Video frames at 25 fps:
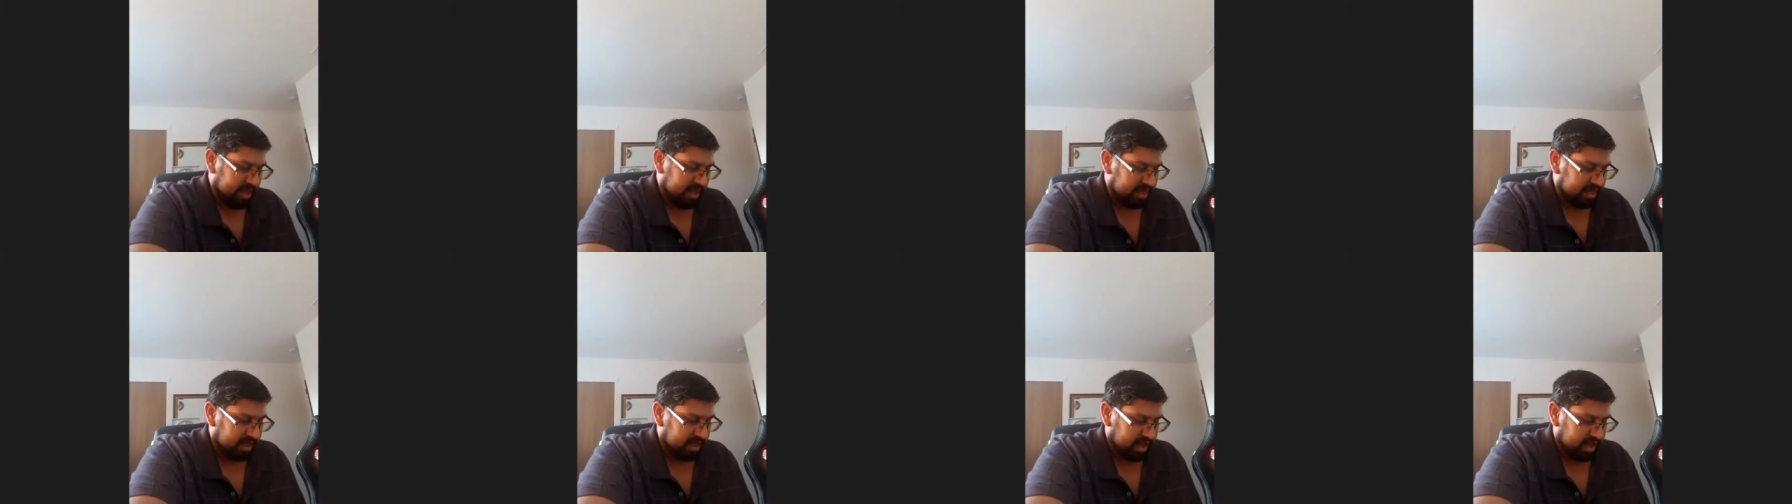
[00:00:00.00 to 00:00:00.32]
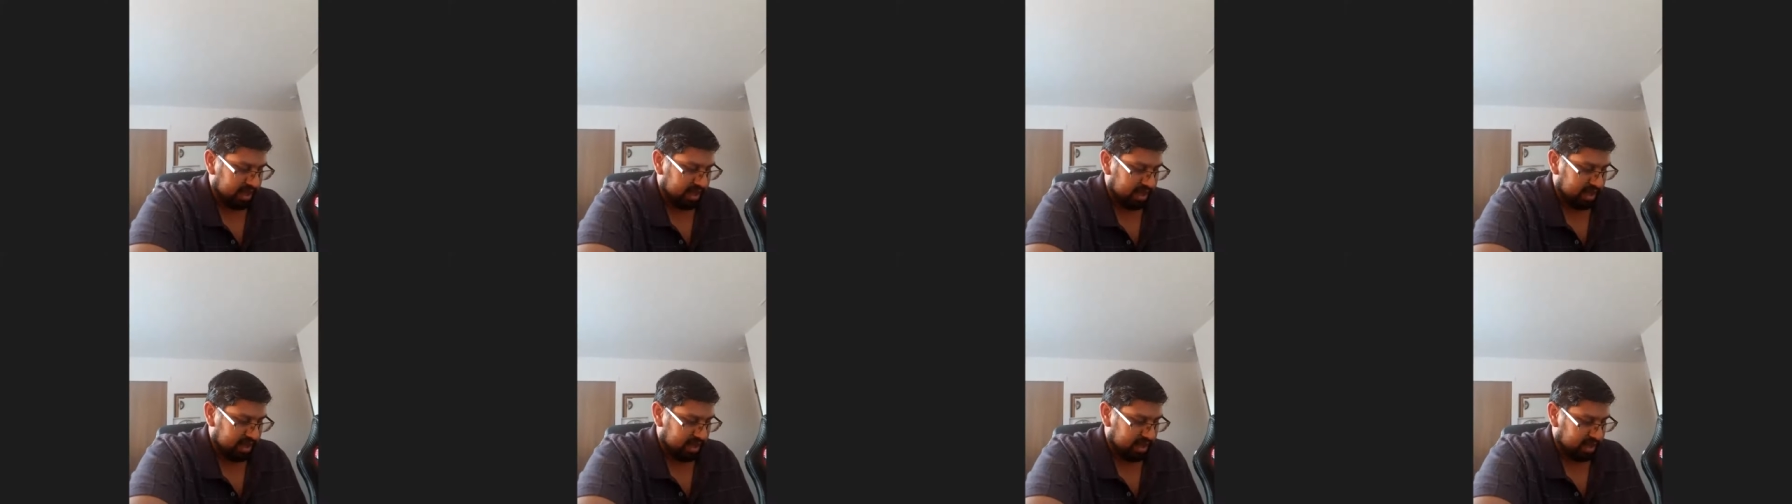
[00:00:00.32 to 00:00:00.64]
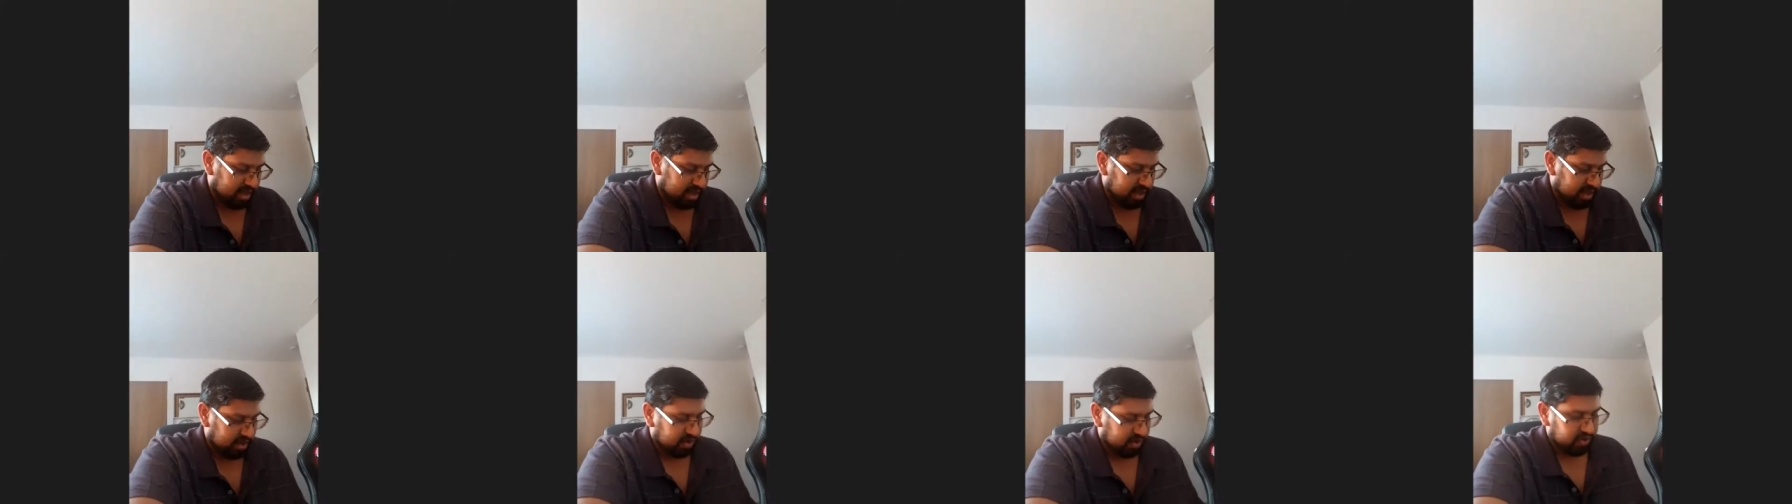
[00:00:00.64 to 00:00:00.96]
the
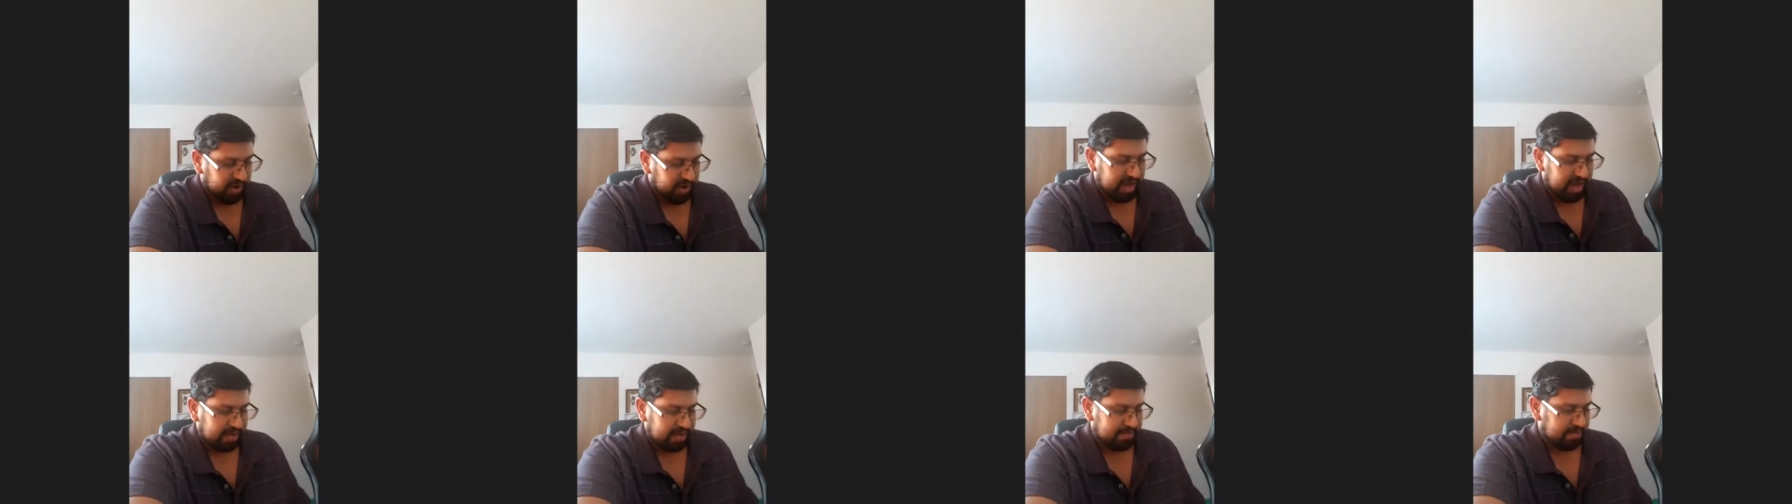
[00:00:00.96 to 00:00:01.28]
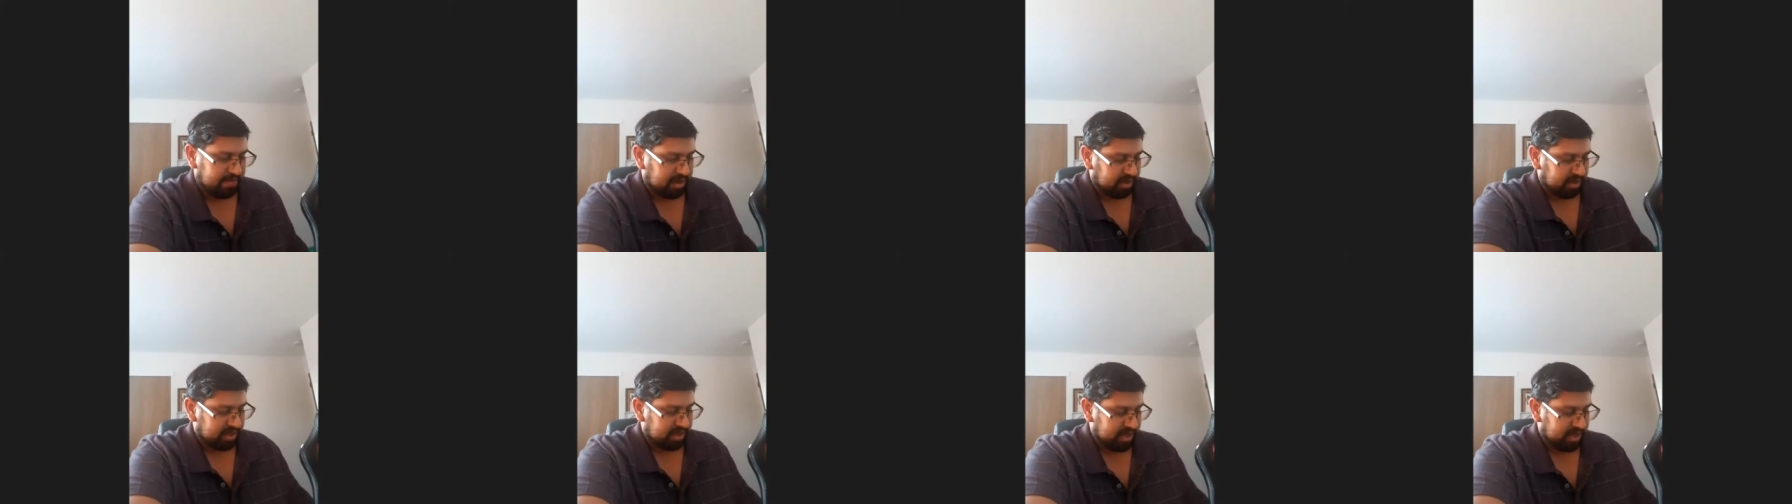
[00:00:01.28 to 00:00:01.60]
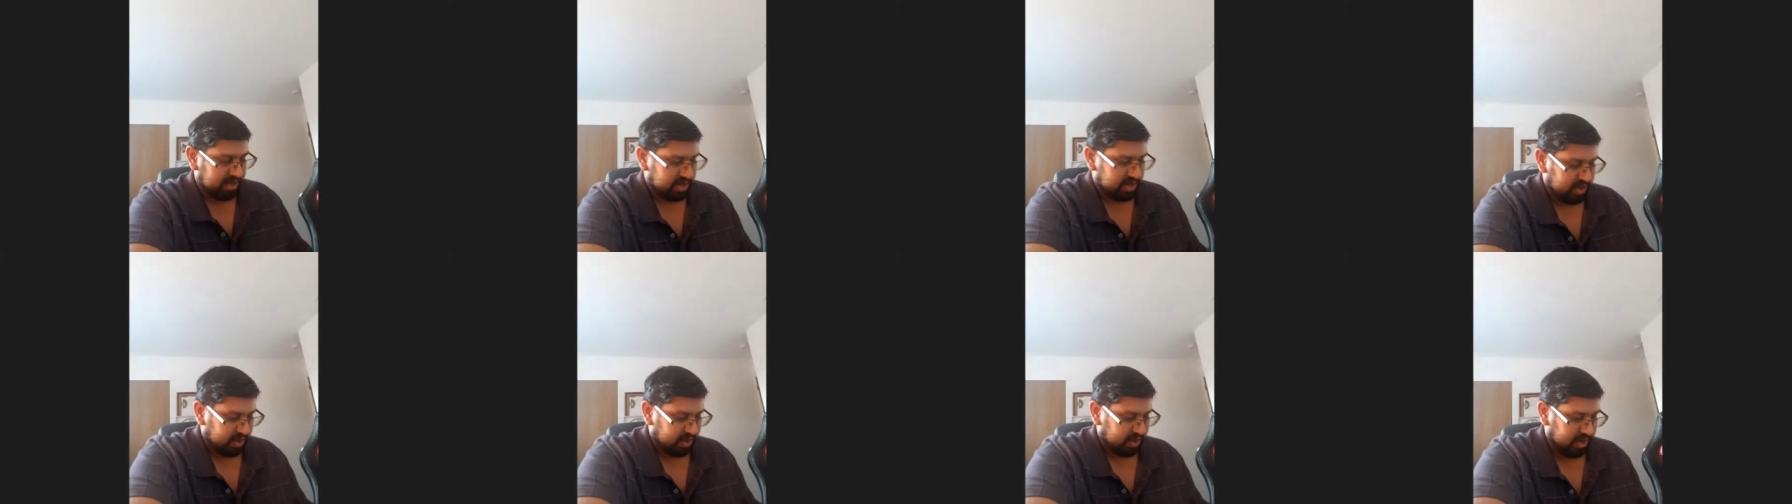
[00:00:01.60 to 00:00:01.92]
great
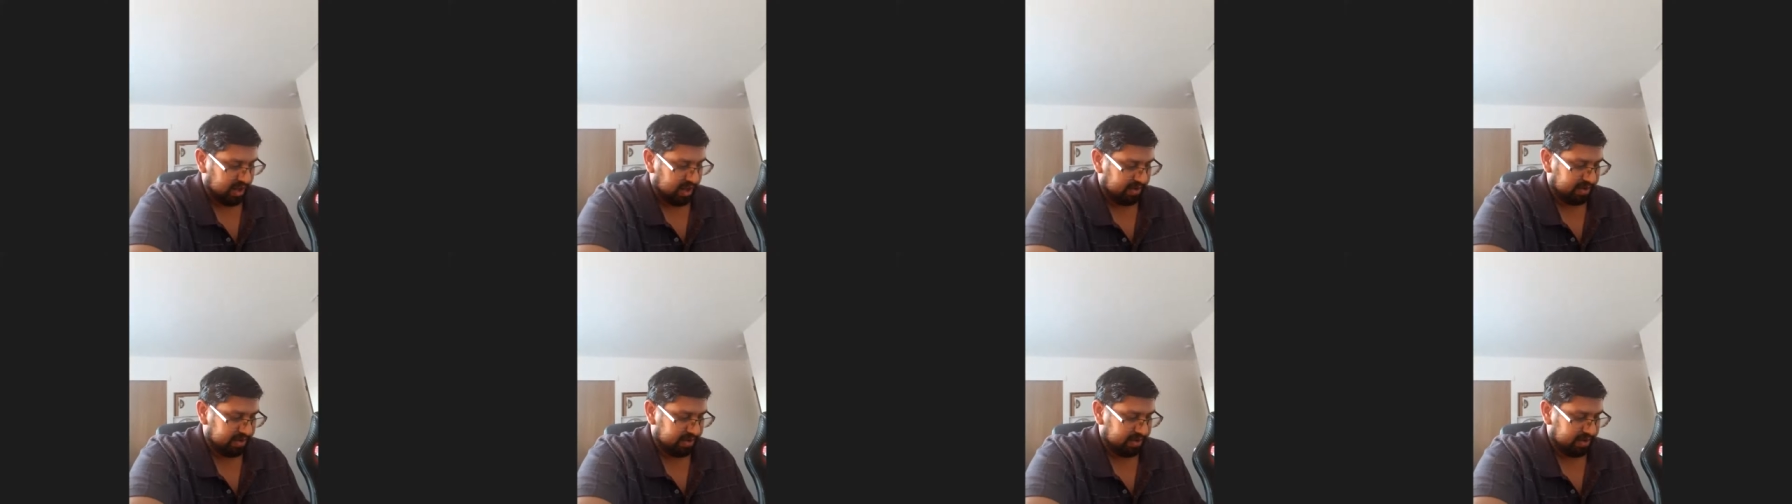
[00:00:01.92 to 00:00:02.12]
multitude.